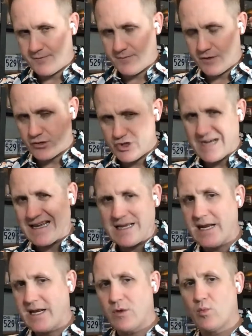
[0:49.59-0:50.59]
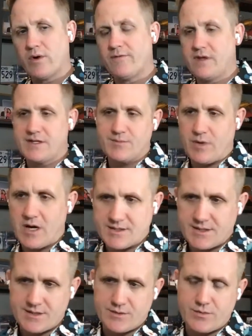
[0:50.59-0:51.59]
you're checking any one of these
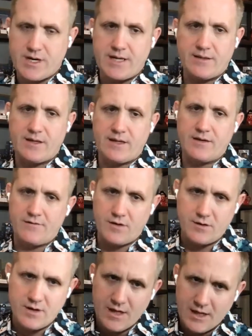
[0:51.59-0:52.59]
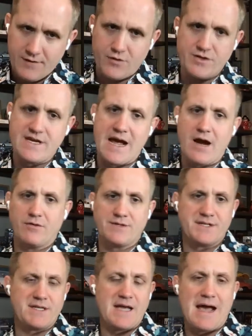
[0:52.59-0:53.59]
boxes, right? Like if you're
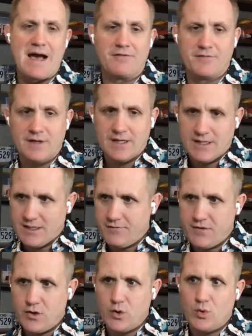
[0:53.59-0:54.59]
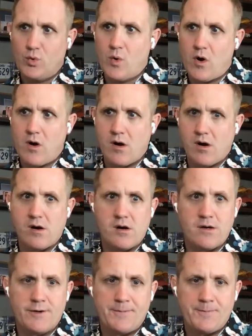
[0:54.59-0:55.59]
down staff, if you are,